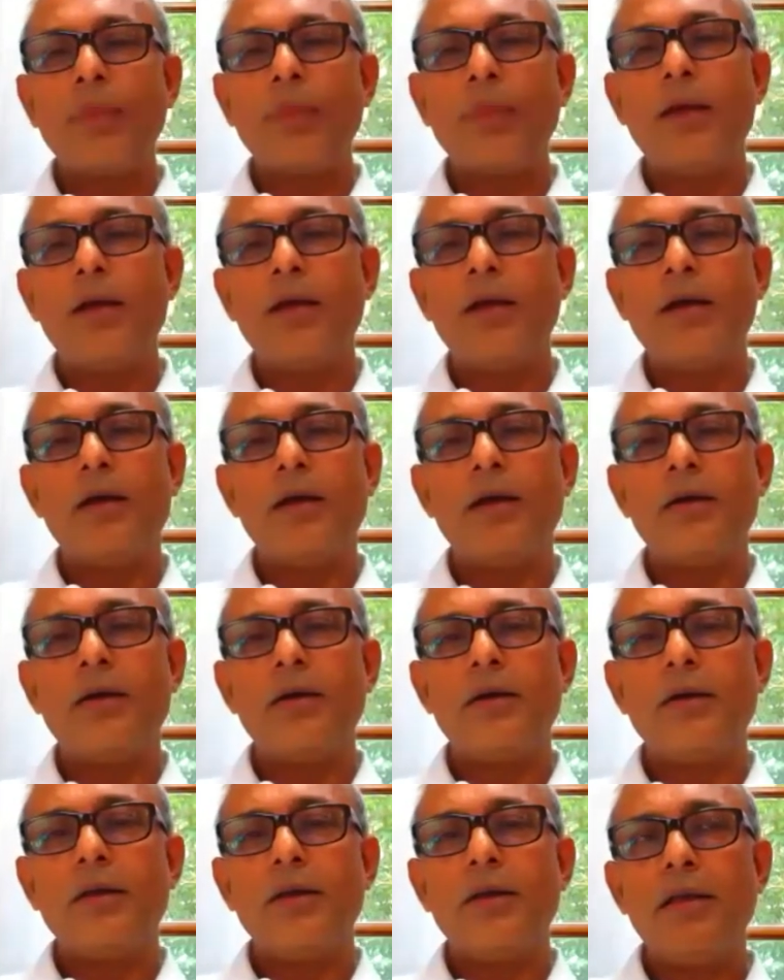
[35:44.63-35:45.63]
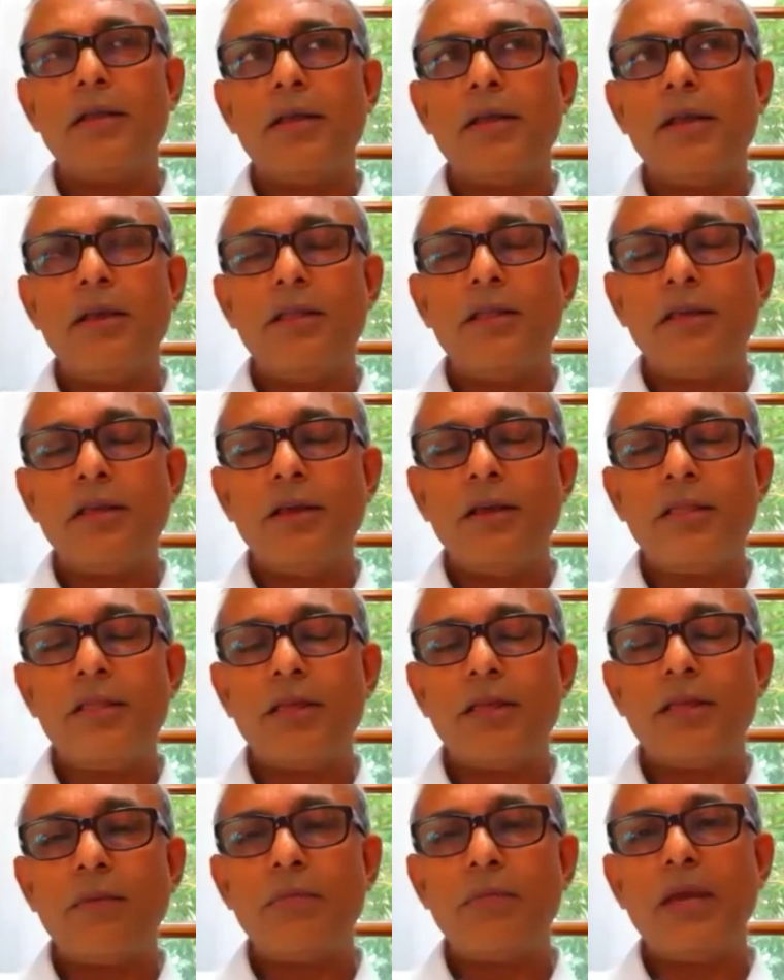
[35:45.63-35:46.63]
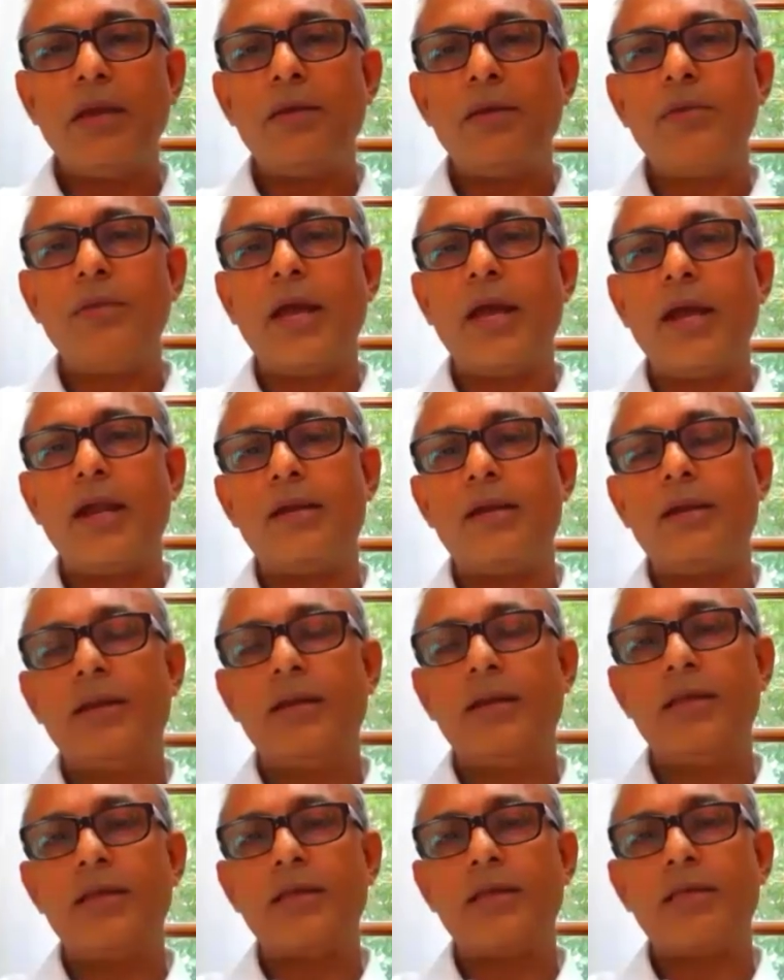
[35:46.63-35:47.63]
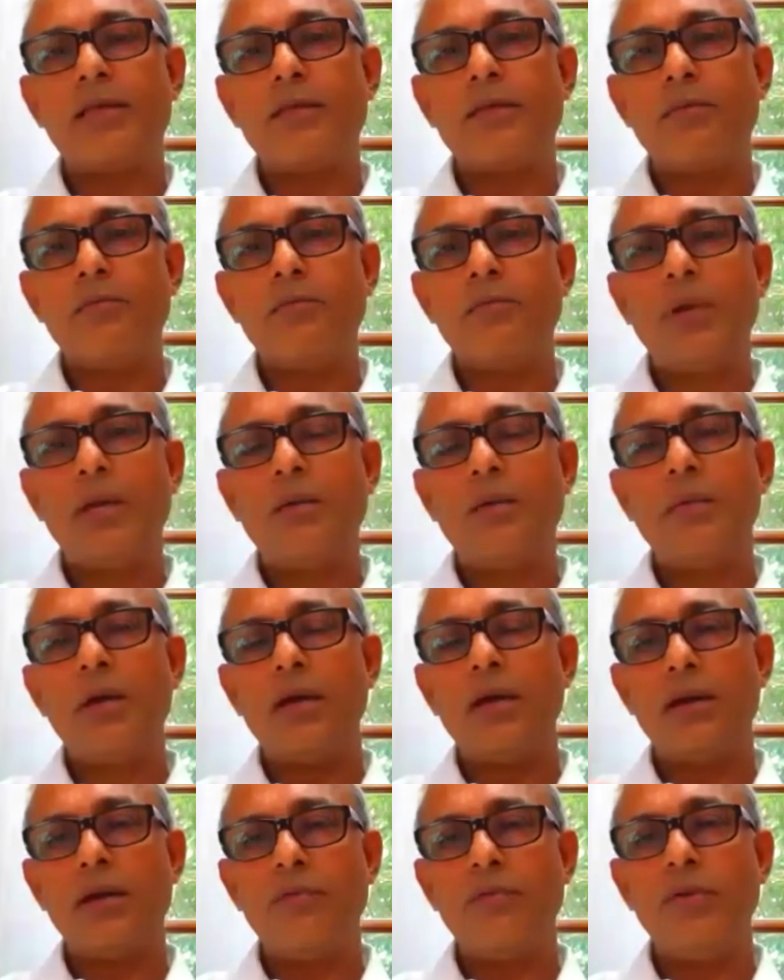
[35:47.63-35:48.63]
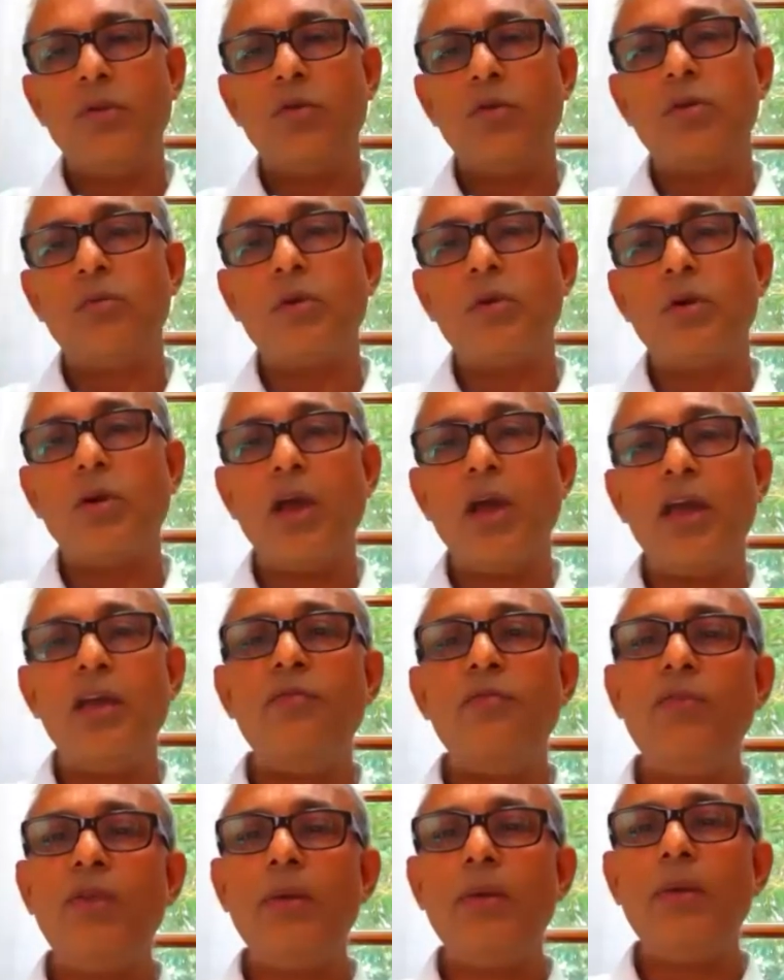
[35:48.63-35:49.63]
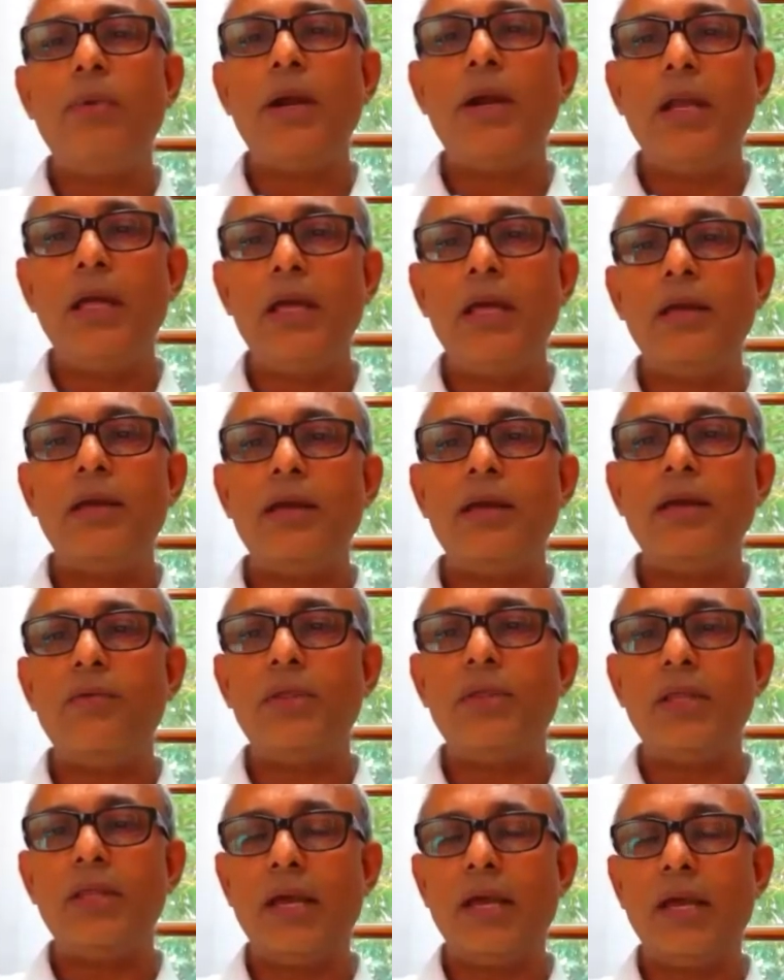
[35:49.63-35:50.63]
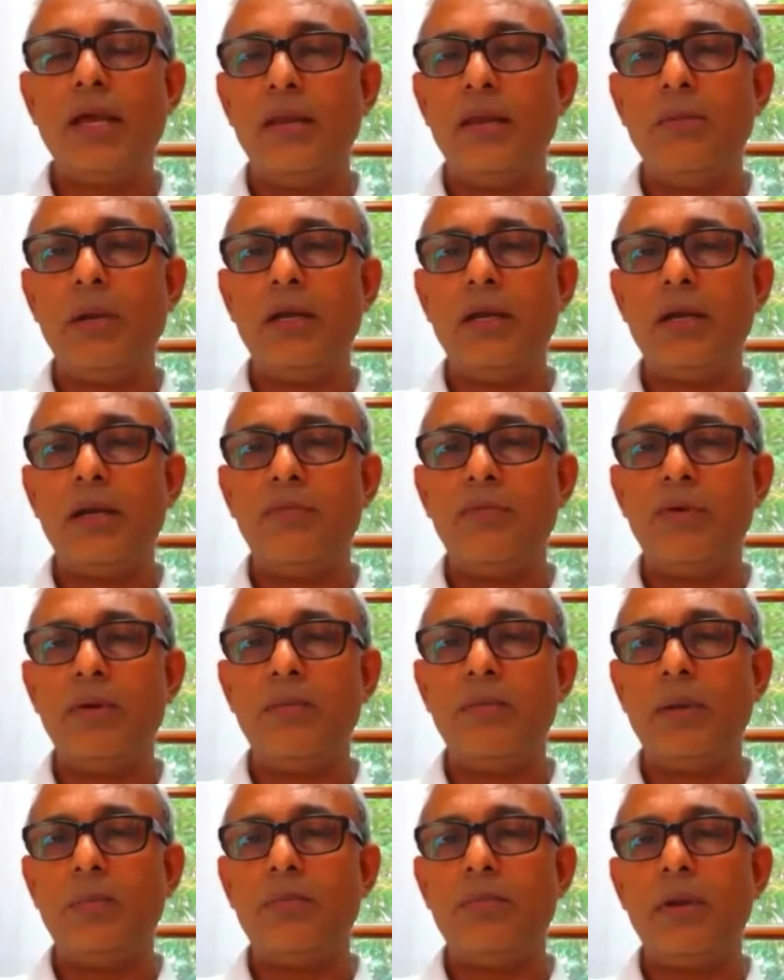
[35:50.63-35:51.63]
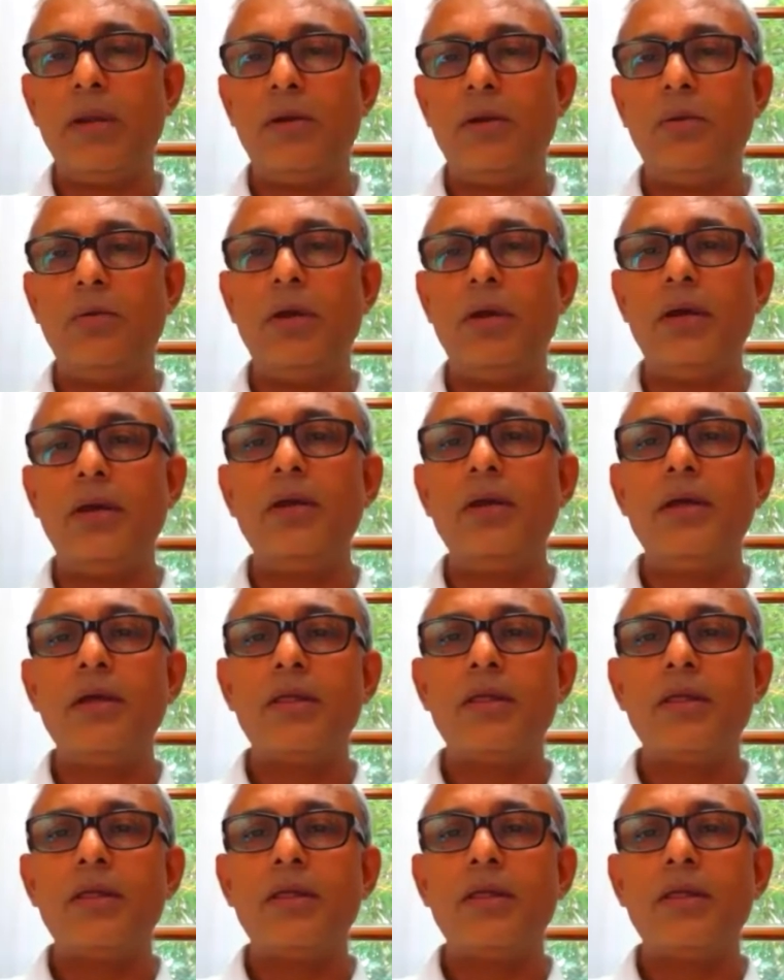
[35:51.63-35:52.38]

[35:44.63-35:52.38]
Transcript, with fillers: uh, it, it's, it's something that is becoming a revolution because everybody, even the element level people are doing,